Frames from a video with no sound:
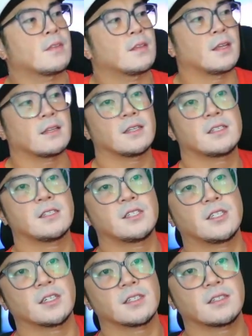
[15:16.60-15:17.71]
like this is
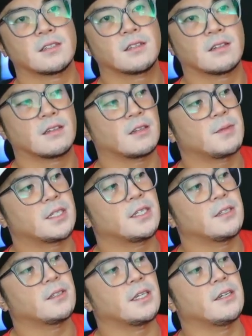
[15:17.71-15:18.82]
just, the
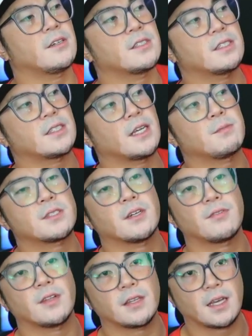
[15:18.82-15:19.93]
material here is the same
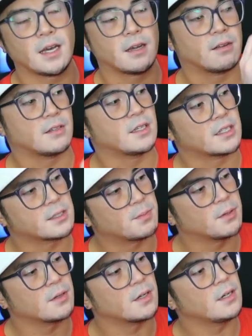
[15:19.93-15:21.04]
stuff that they had on the
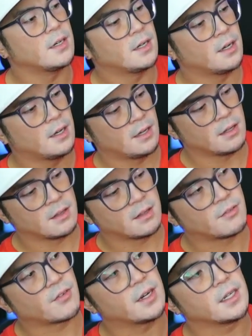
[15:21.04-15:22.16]
Explorer. The
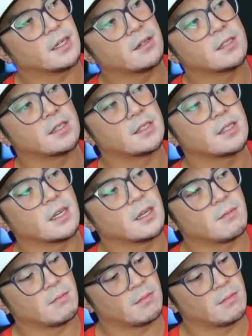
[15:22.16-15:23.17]
front here is the same